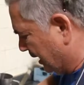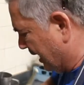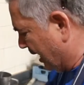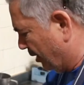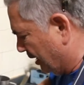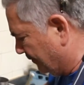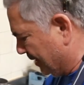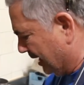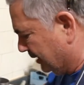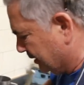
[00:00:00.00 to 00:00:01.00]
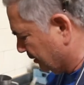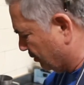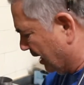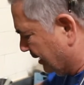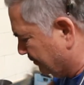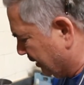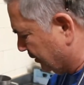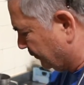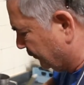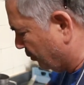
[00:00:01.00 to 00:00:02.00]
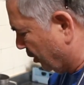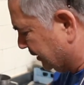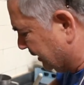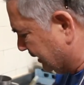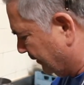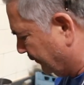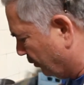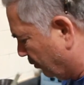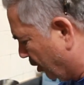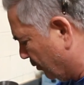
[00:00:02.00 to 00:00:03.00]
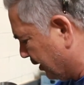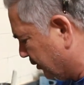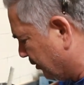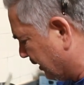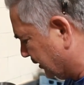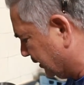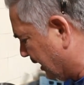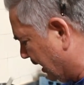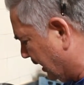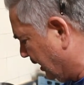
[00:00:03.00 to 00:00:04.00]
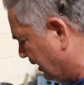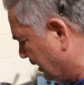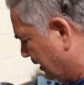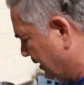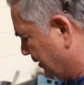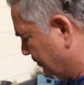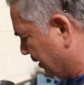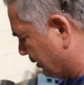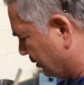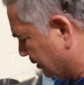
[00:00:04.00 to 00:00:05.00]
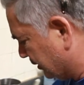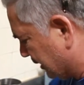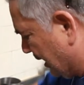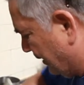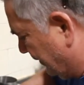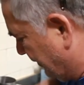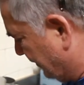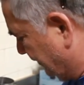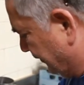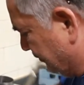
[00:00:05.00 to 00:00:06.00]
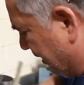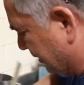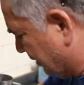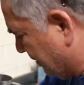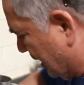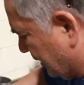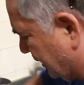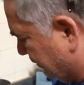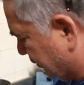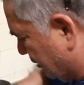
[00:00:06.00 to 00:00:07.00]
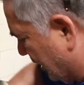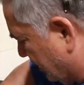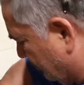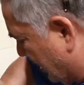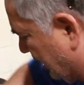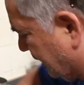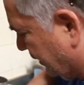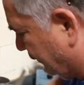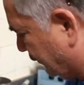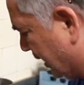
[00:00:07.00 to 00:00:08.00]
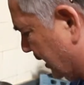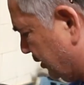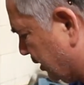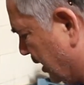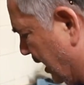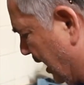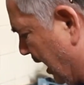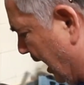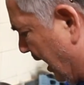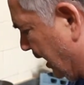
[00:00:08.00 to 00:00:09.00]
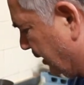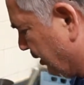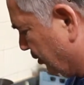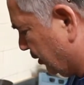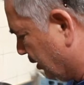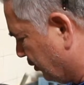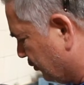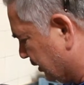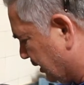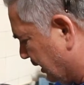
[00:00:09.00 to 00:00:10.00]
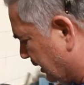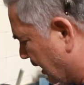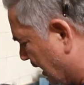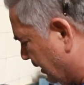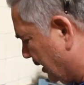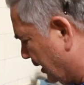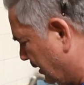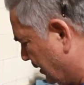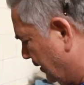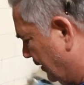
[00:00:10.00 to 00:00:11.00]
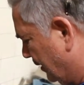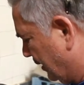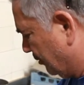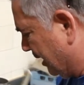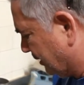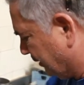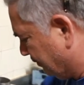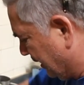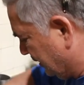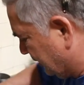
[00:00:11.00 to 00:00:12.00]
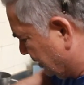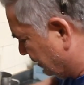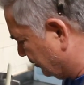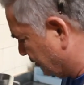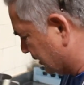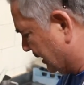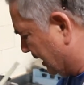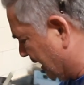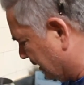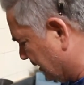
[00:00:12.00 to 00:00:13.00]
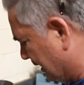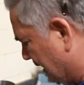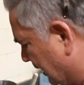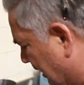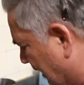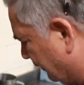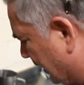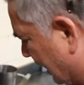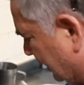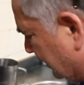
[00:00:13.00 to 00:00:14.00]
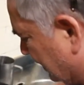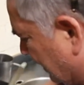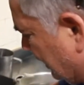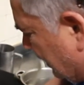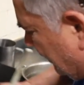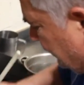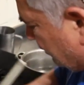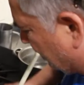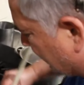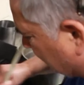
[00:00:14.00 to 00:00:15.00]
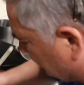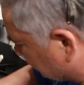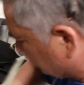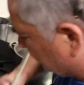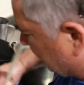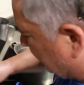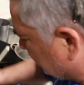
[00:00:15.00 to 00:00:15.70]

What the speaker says: Now I've made quite a bit of quantity for what we're doing today, because bechamel keeps rather well in the fridge and you can use it in other recipes. Look at that, I love that. I love the way it comes together.